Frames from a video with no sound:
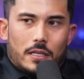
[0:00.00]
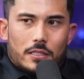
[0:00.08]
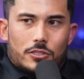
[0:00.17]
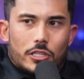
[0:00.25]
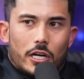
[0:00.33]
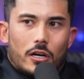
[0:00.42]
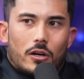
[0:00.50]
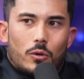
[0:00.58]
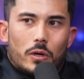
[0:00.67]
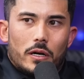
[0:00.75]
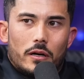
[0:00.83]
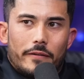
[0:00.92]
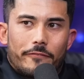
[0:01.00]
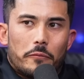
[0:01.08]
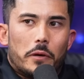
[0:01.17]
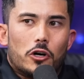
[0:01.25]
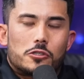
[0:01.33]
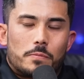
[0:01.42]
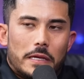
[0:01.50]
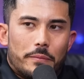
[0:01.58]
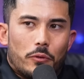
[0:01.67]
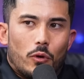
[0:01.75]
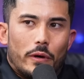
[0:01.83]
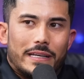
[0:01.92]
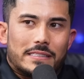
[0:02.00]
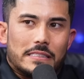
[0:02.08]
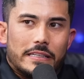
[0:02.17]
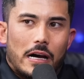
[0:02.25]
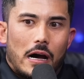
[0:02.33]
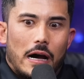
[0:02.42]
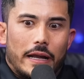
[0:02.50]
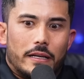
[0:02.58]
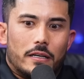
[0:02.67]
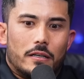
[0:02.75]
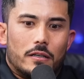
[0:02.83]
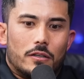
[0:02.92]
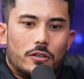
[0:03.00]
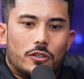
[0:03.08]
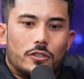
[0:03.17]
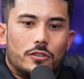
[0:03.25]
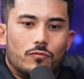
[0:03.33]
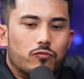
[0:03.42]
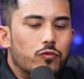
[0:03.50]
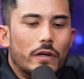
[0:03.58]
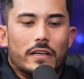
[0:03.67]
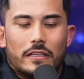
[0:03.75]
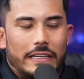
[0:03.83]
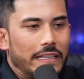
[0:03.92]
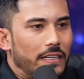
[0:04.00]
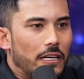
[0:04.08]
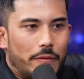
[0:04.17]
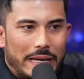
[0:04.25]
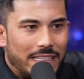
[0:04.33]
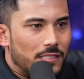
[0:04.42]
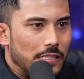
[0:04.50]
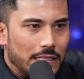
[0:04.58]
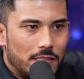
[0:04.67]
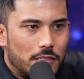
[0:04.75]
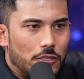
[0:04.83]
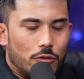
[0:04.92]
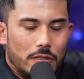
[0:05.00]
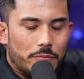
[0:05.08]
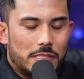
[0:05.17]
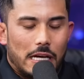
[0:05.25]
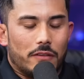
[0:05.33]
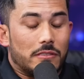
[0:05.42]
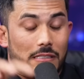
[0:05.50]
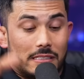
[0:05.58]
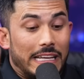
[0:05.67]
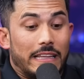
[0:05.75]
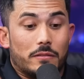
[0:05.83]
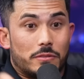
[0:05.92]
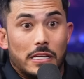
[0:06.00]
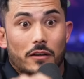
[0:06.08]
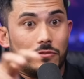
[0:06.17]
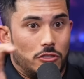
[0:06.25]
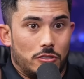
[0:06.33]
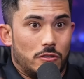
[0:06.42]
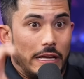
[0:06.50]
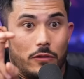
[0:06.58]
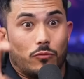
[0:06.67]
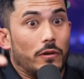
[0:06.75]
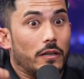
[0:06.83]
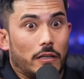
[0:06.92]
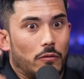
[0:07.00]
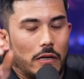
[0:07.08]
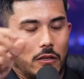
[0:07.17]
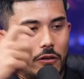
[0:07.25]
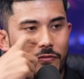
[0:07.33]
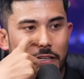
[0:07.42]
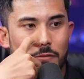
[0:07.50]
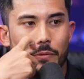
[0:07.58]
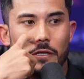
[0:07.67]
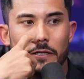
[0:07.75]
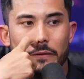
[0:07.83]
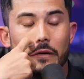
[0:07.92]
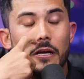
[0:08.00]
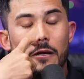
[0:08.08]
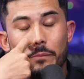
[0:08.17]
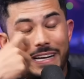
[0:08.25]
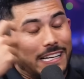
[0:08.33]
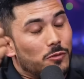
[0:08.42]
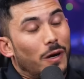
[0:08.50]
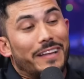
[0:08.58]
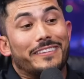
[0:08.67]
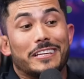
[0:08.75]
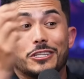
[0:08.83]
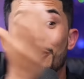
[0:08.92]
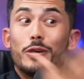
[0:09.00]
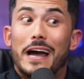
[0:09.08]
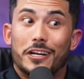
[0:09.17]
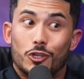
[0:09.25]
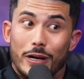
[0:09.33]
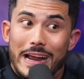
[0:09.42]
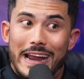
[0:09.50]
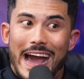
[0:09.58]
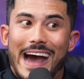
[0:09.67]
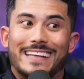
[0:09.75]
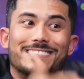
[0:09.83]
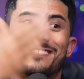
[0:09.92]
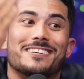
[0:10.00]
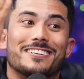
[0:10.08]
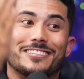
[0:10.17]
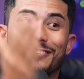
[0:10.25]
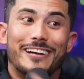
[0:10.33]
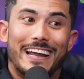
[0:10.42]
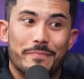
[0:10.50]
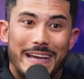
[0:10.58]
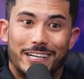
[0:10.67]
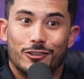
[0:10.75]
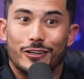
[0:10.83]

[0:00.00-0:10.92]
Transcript: So for most people, it's not really going to make sense to do it themselves unless they themselves just like really want to learn Facebook. But guess what? Then you got to create ads. You got to make